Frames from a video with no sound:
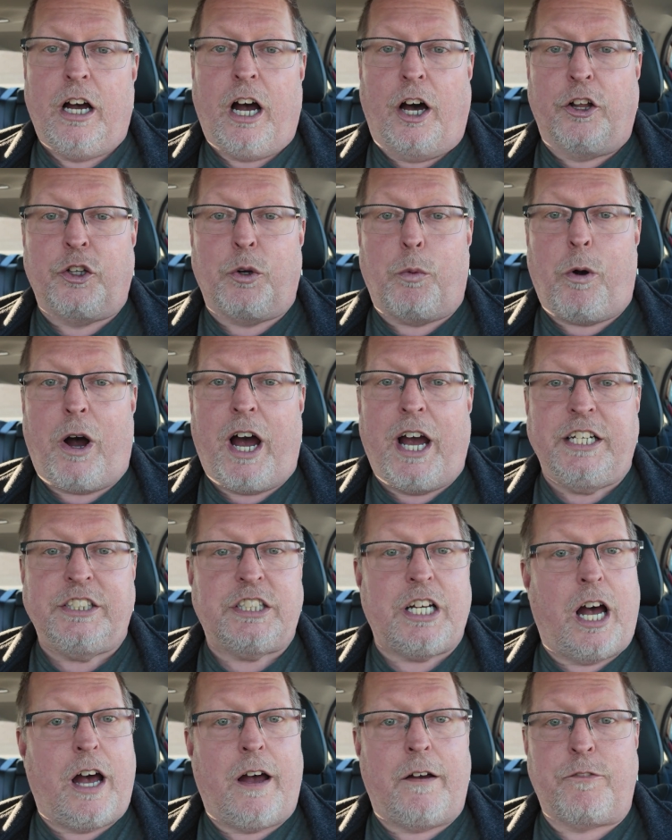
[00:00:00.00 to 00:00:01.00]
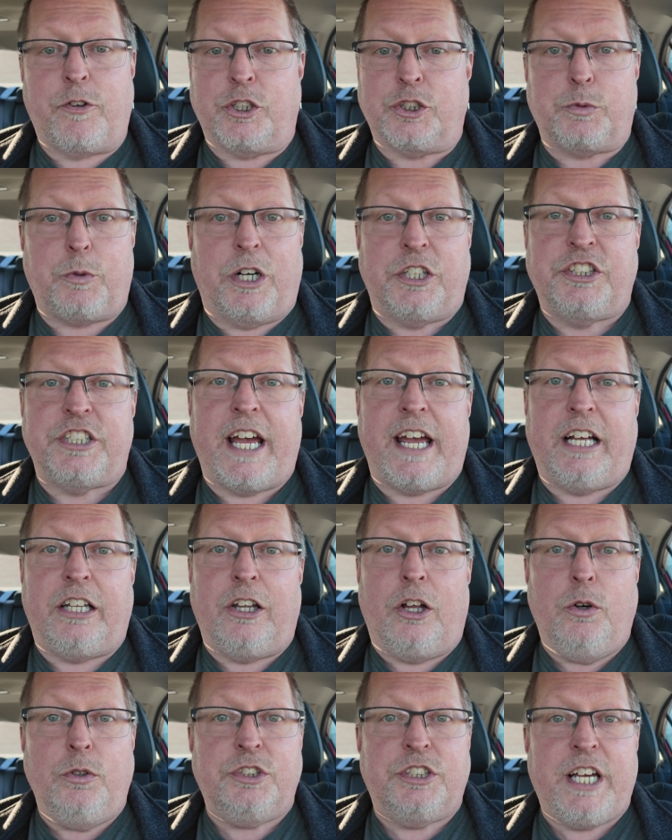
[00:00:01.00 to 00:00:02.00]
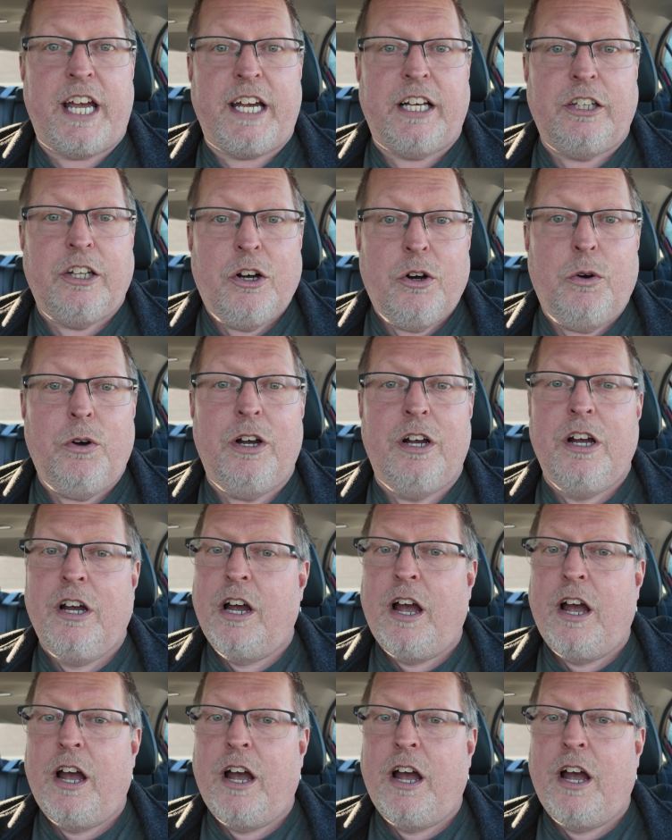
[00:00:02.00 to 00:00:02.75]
Otherwise, if you just want to say hello, say hello.